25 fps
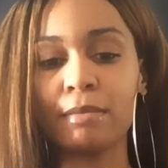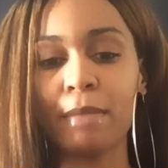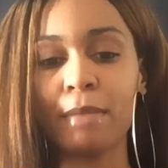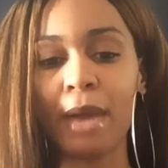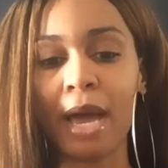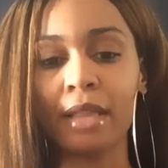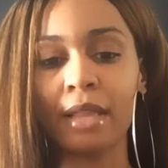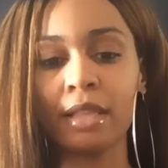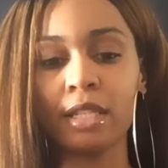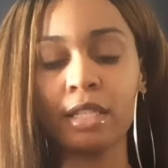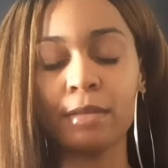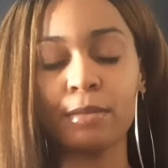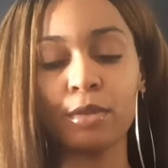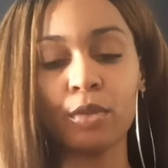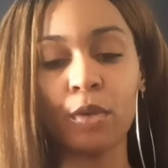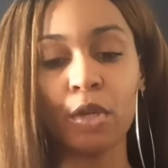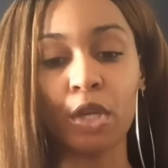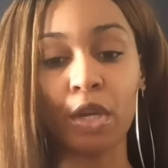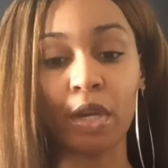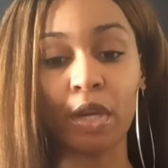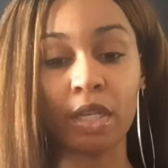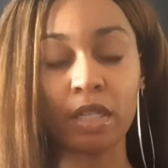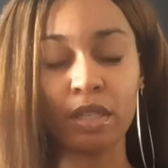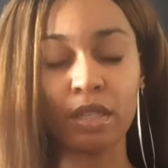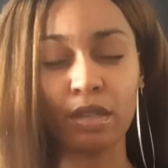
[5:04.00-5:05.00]
balance between
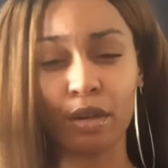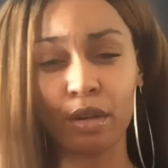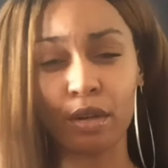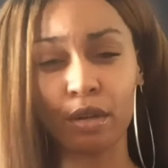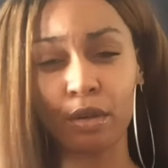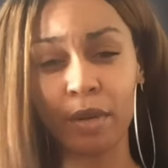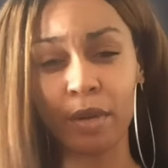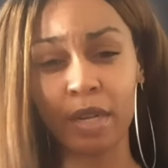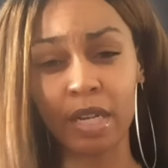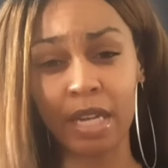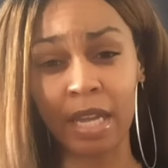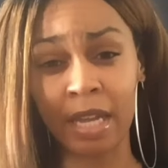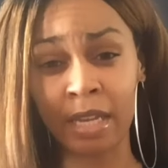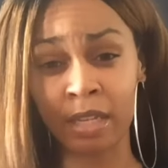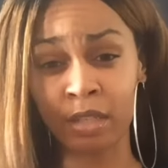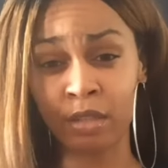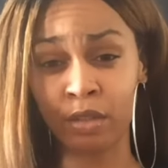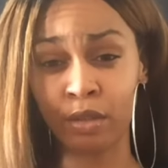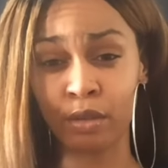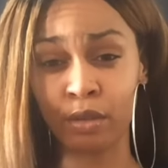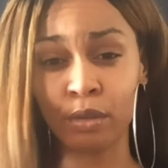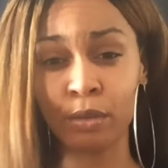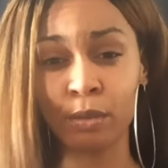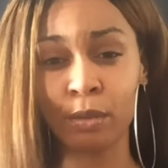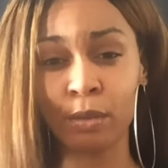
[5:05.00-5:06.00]
your internal and
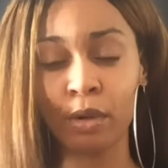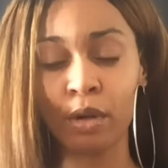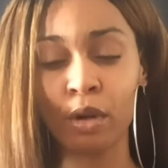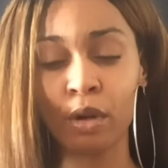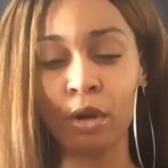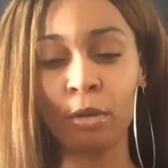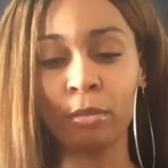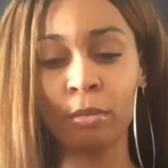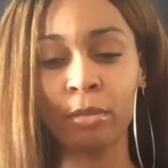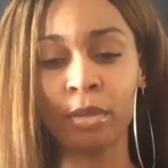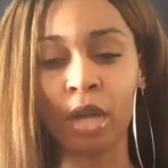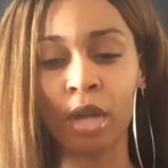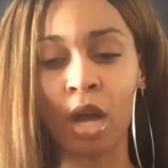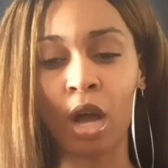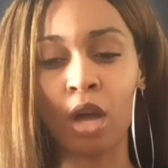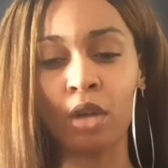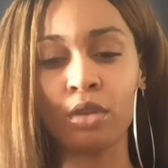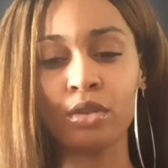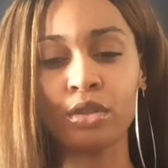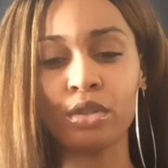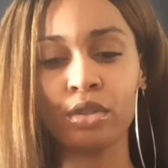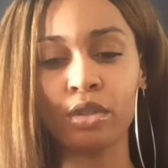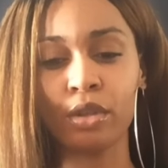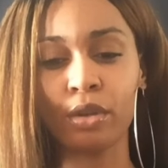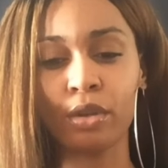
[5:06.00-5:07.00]
external world but
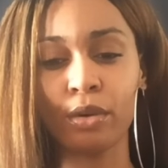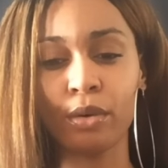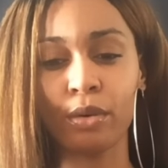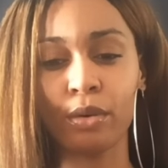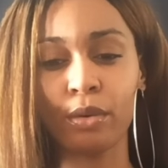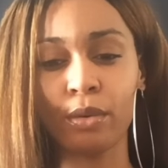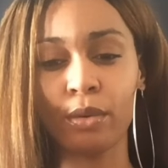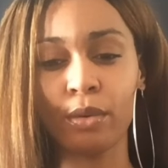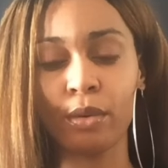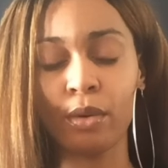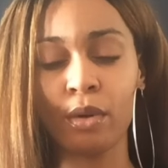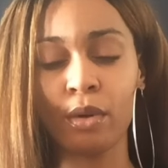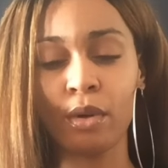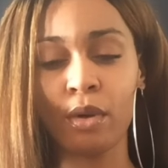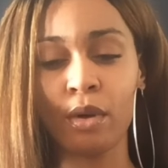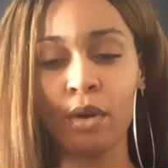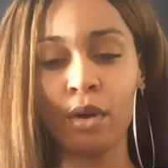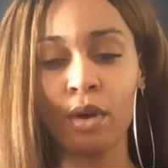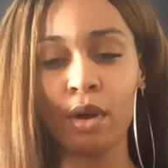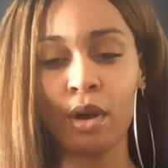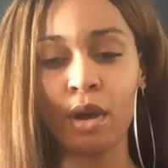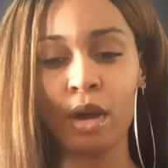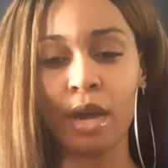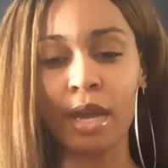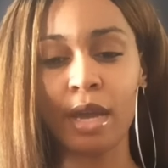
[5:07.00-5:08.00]
also
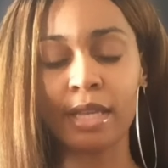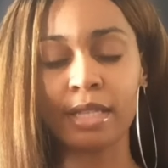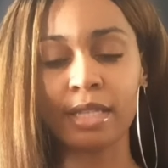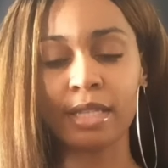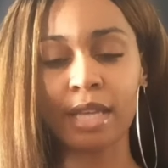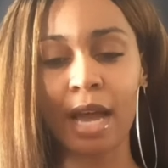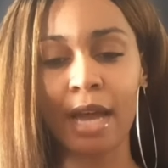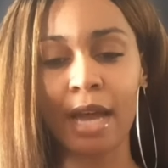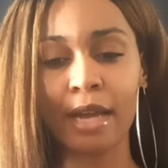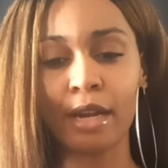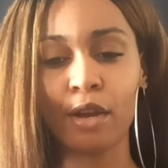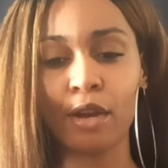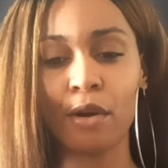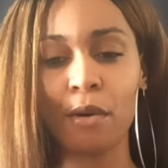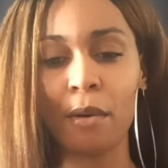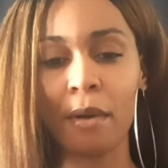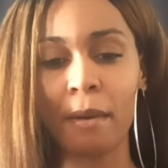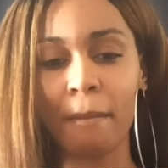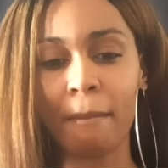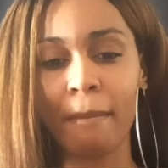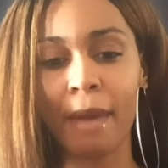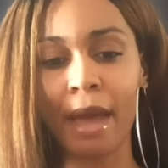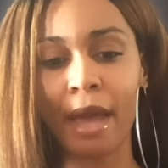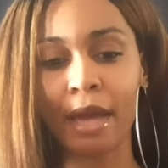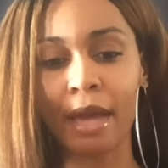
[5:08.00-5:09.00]
it's kind of
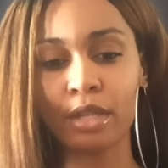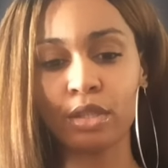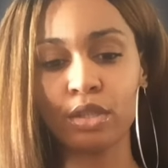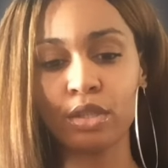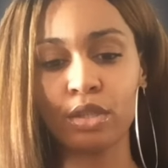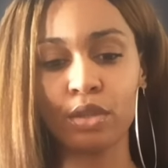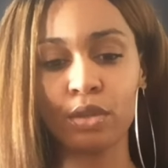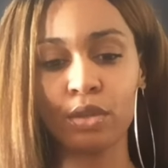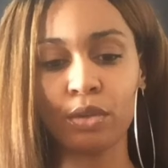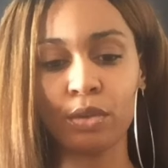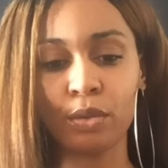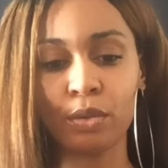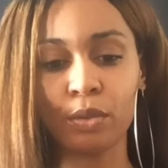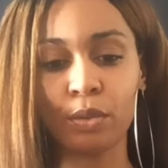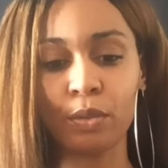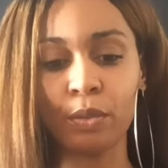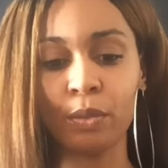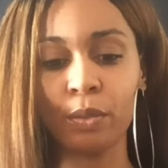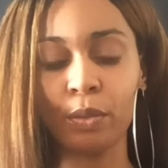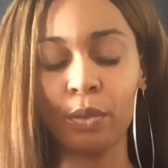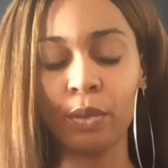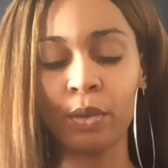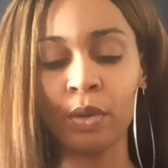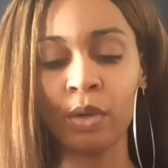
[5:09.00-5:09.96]
going back to